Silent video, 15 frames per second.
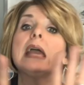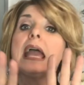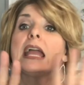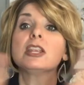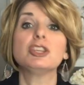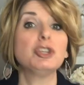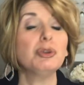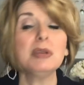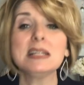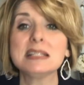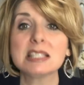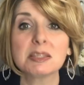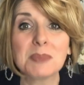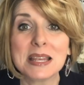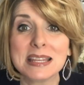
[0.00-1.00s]
and you didn't
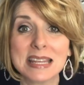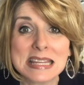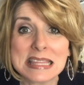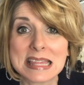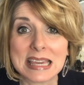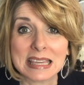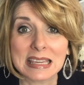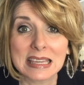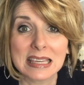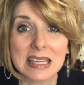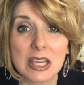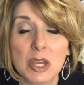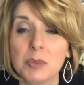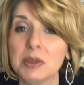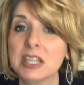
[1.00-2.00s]
spend anything
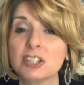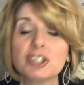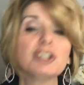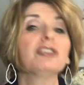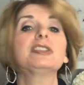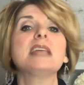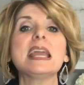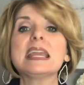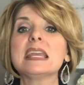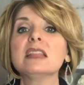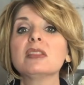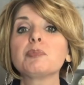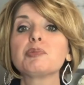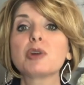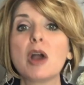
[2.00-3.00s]
because you're taking
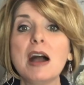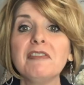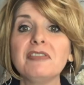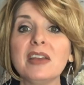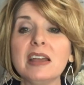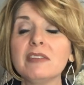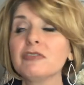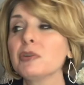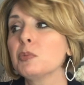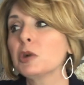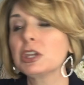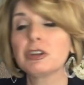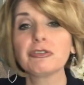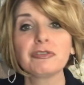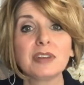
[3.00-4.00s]
the profit from
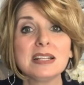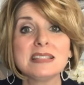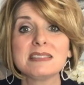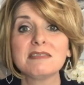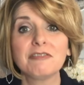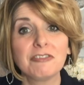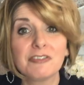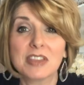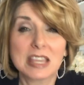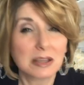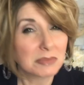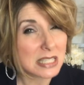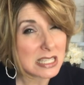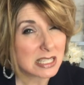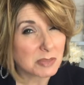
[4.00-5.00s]
what your friends and
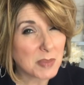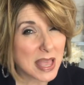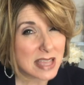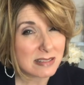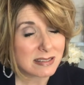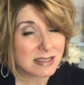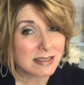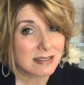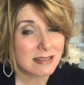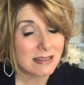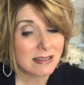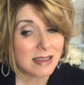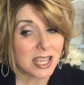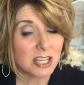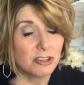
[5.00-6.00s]
family spent
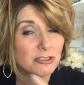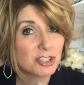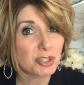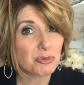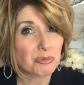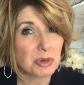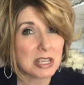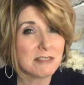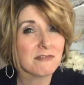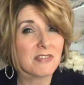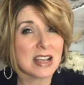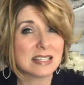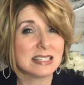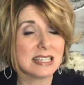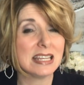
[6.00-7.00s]
and you're just
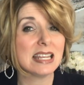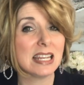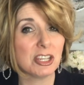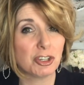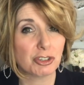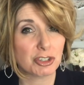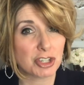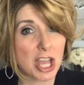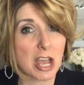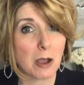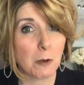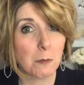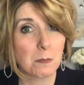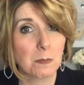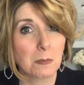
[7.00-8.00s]
reinvesting it in your
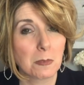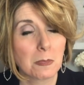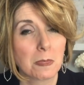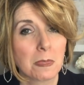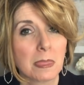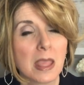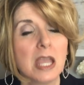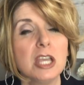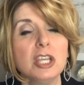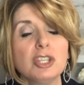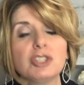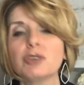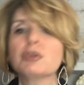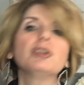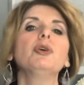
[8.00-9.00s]
show.
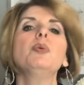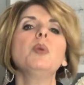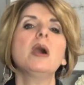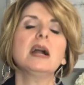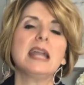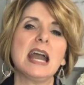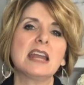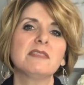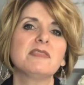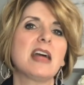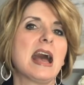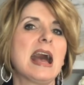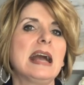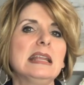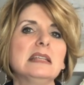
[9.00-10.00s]
So you'll walk out of
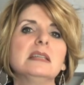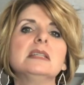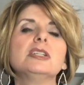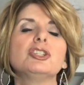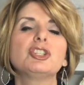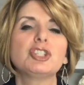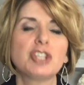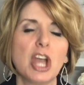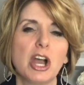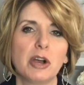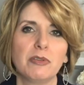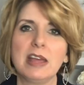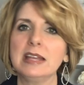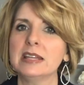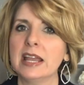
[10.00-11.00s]
that show,
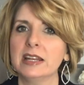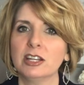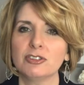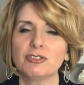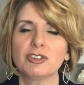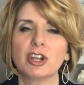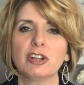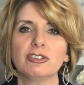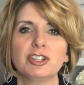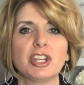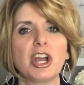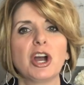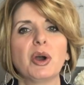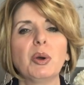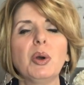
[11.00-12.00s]
that $900
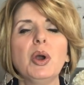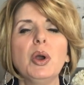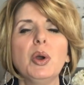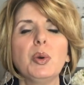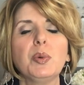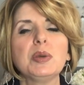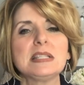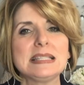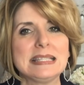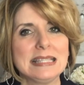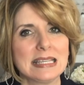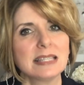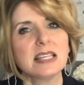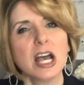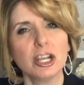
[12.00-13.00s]
show, with
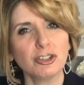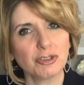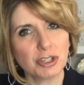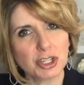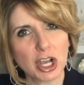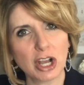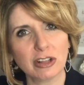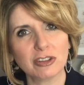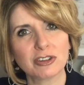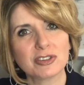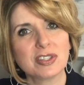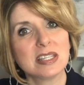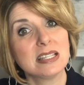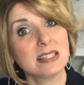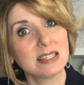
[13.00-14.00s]

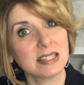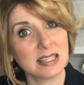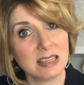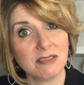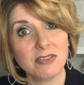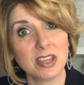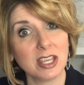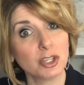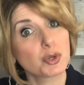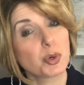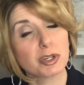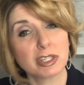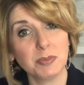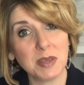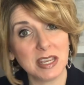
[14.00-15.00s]
$600 in CV
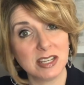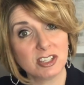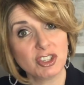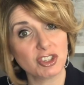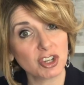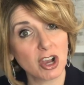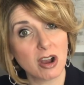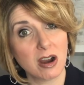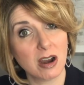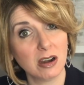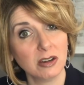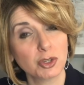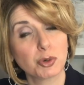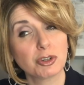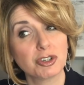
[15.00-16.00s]
towards being a
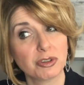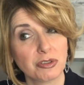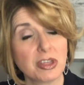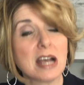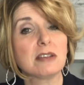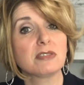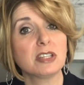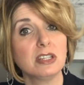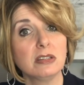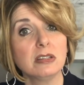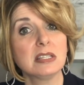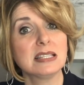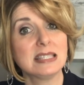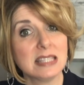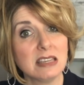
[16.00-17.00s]
star, towards your 1,000
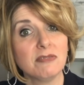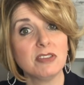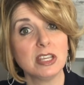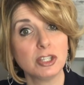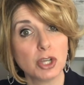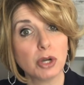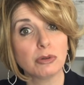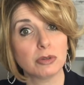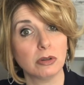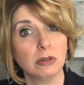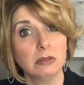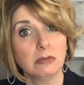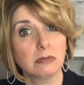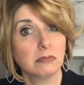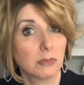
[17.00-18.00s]
CV
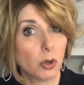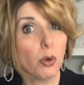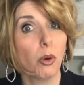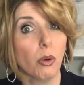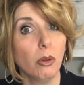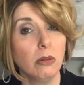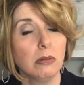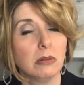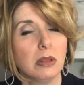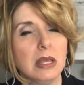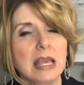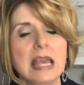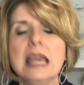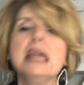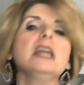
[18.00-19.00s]
total goal.
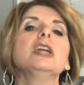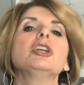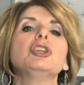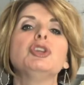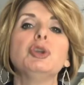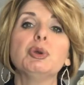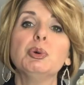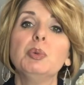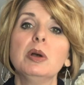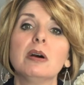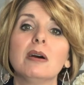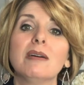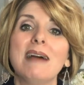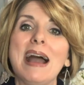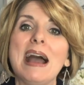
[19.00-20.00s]
You
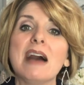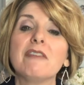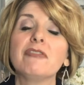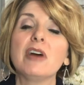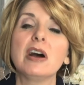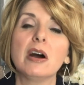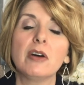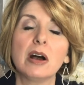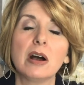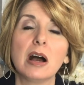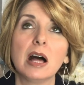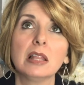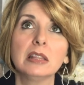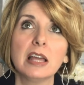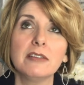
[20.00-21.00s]
will have
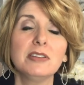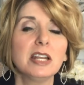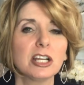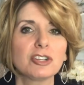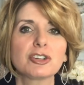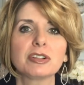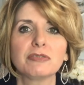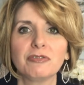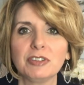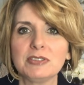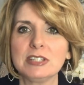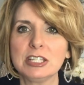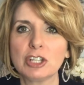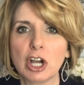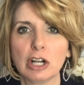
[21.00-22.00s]

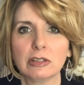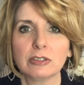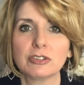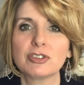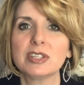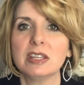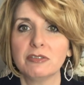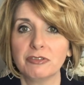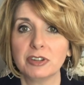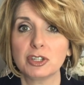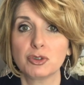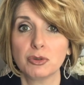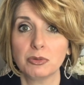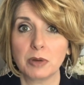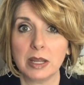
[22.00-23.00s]
$1,150 in free
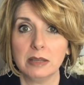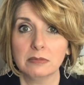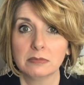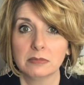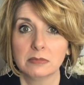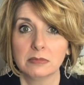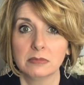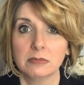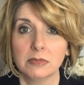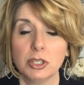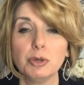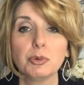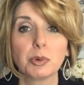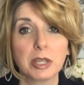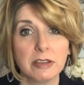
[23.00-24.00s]
jewelry.
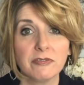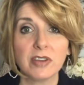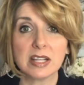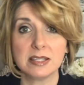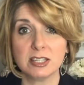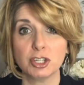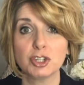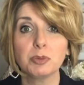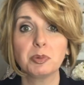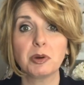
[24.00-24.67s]
You reinvested your